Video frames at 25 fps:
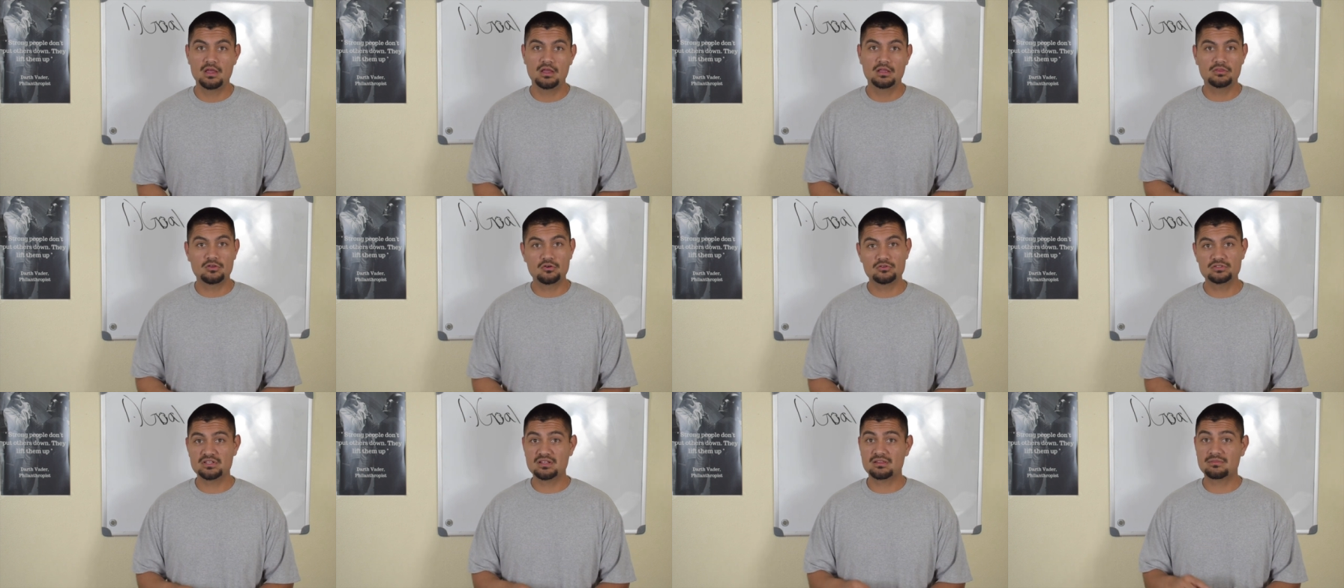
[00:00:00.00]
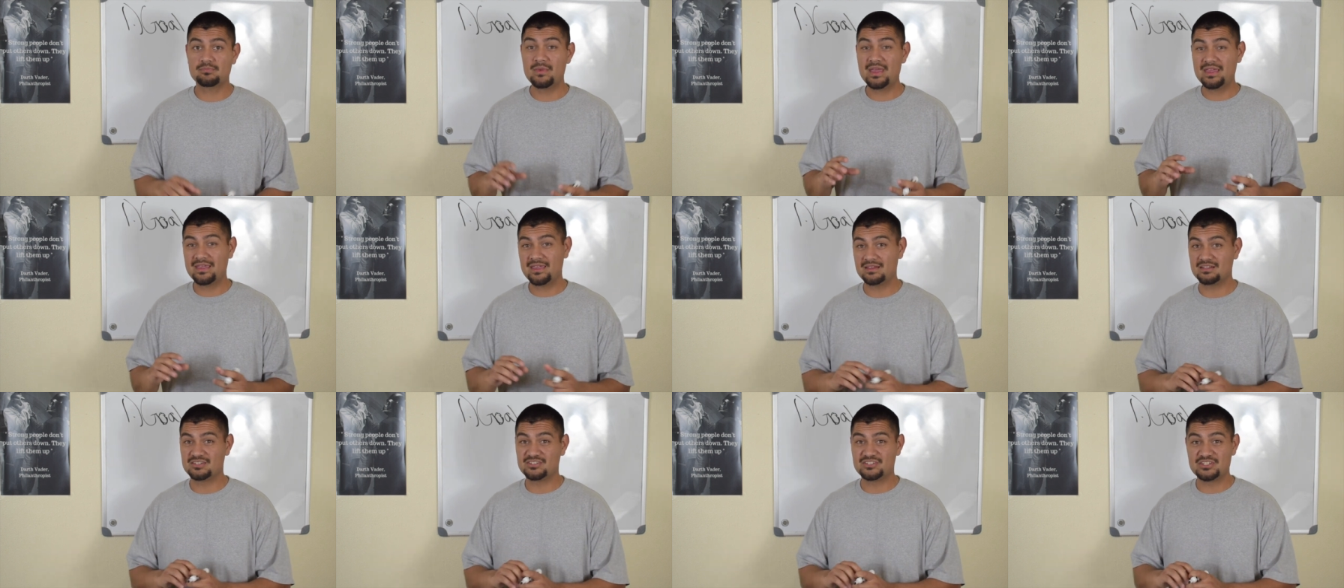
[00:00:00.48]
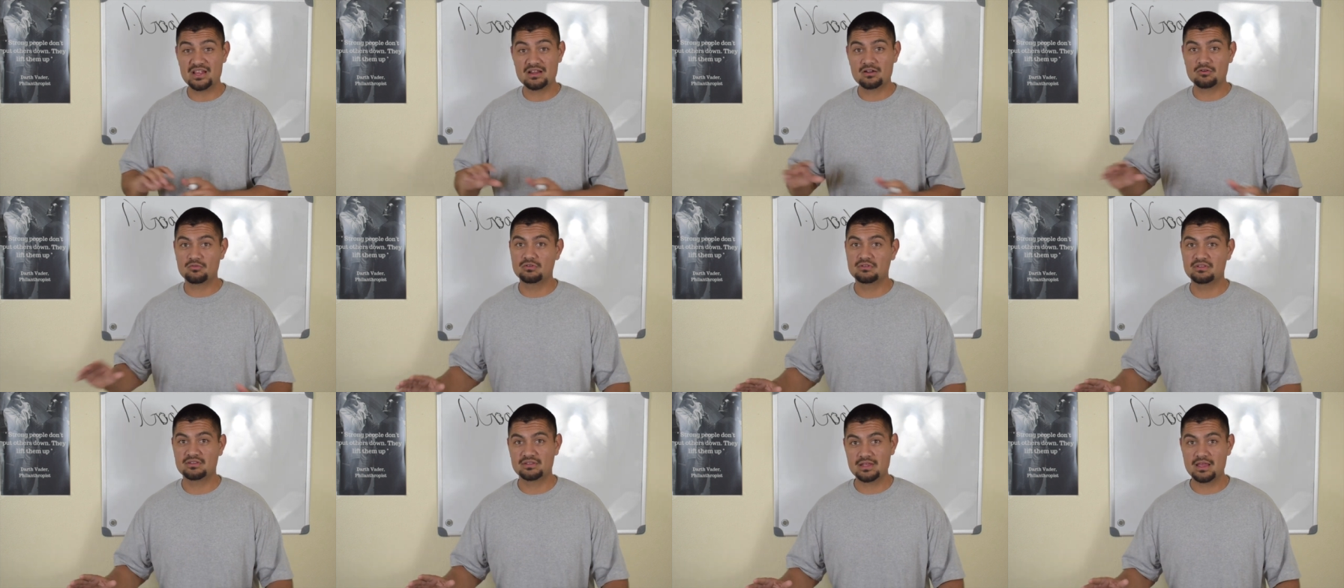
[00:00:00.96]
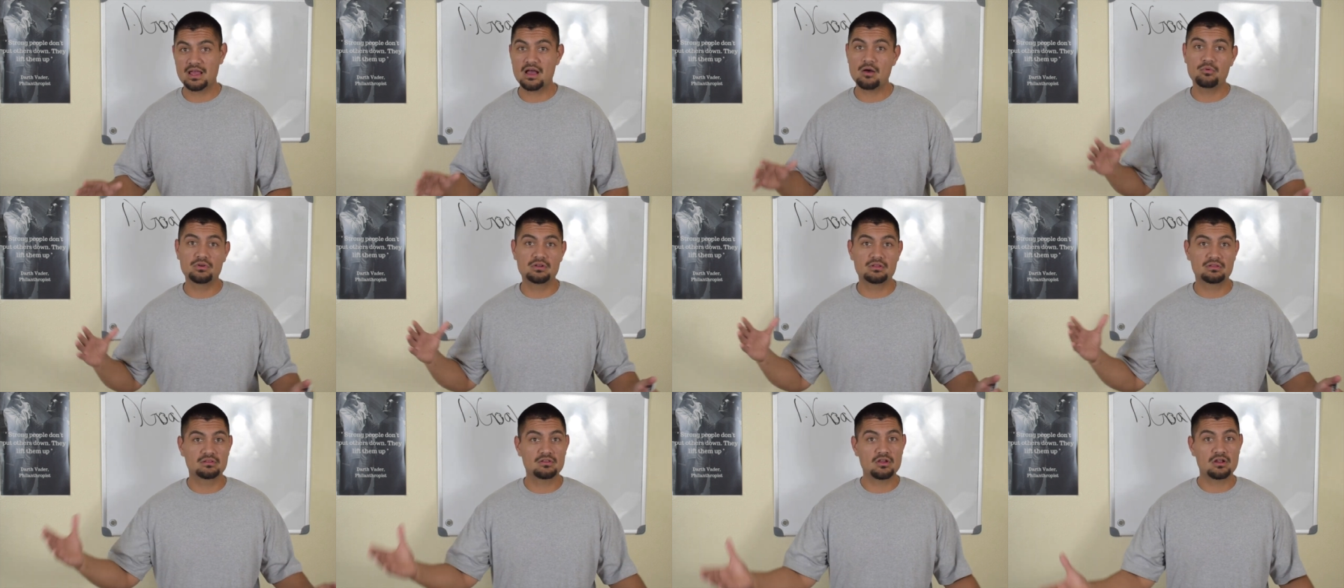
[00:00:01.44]
Don't just make it general and say I
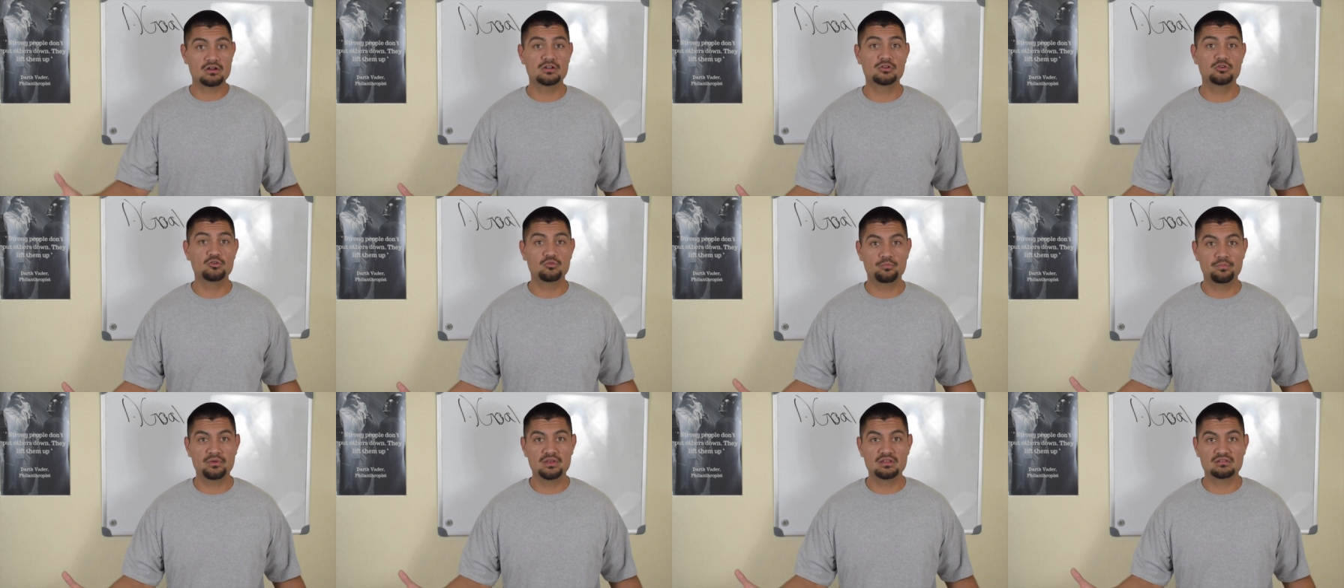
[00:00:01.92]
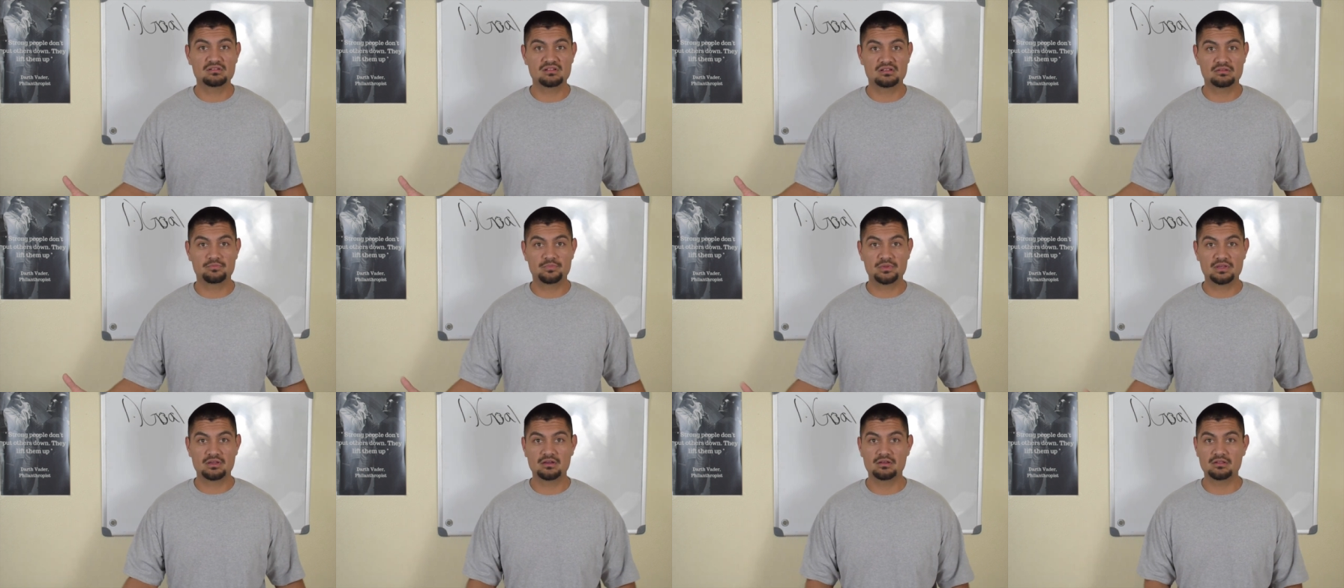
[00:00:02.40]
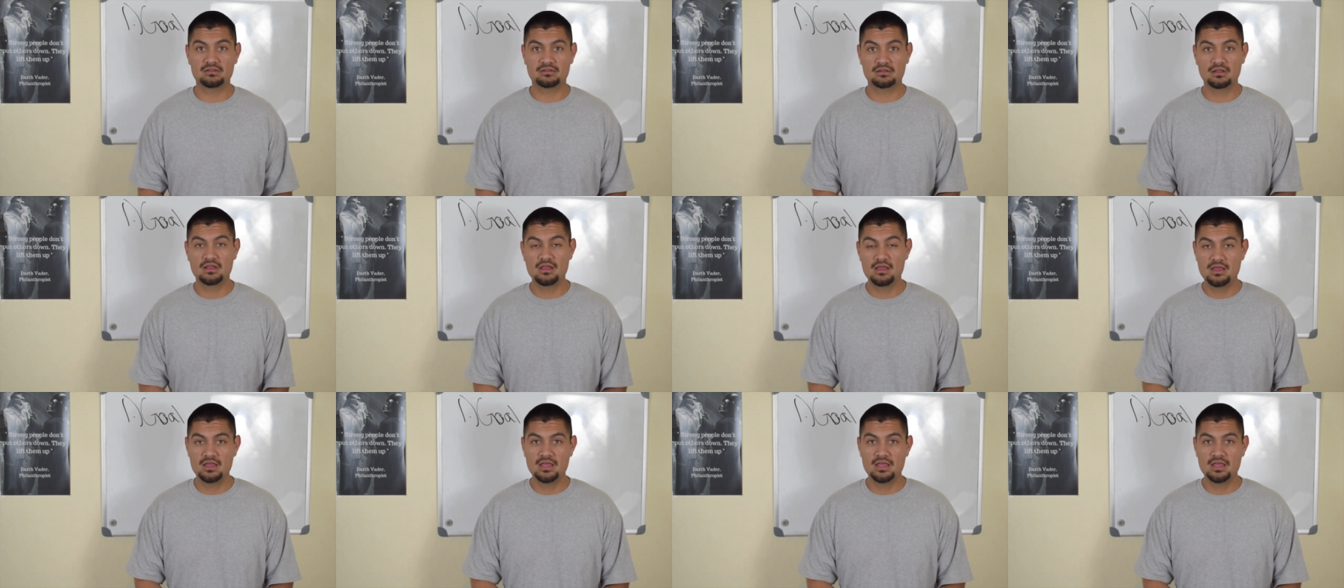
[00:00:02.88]
want to start a new business, because